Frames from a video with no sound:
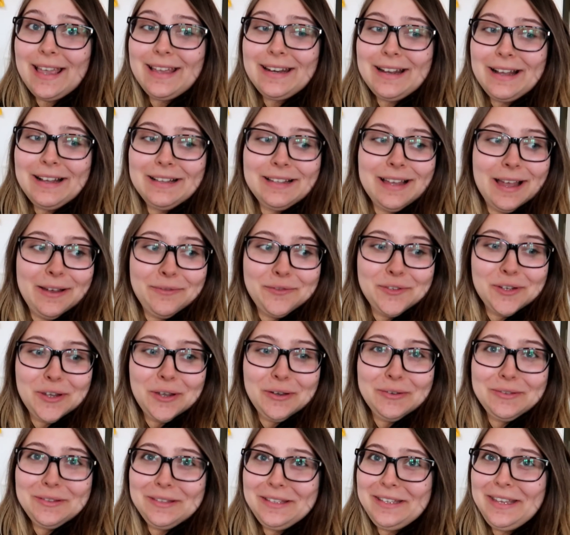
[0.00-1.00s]
and I'll have to
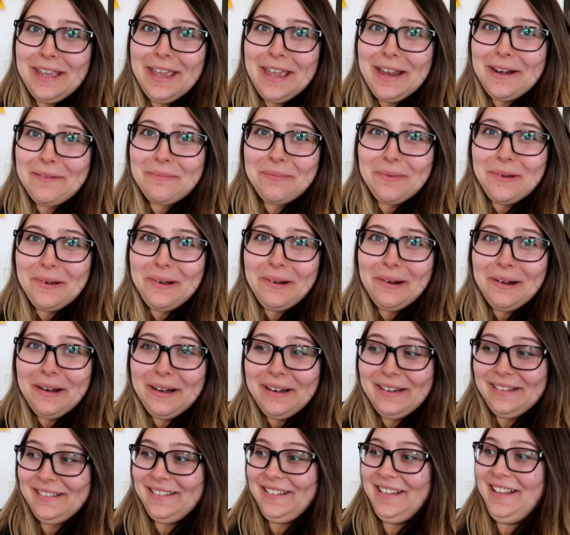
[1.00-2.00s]
go to the
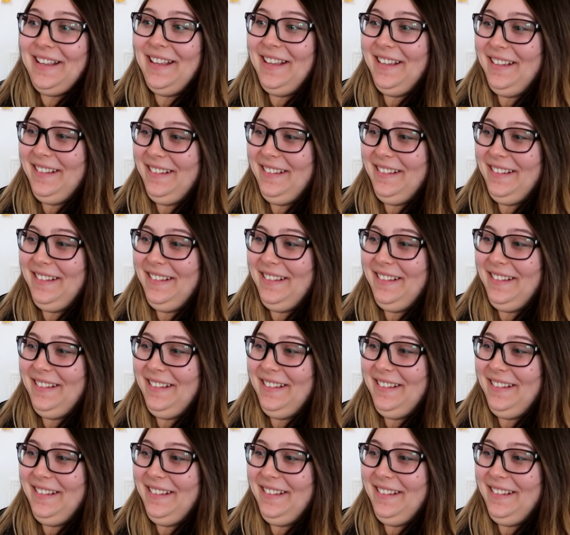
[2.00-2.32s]
airport.